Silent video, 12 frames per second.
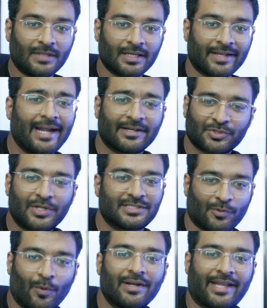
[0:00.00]
Right, so
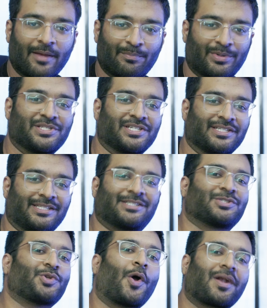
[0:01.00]
it's a one-time purchase.
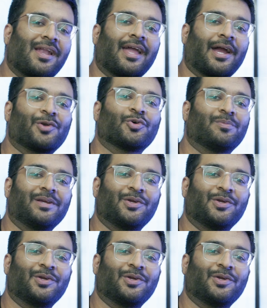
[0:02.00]
It's not like Adobe.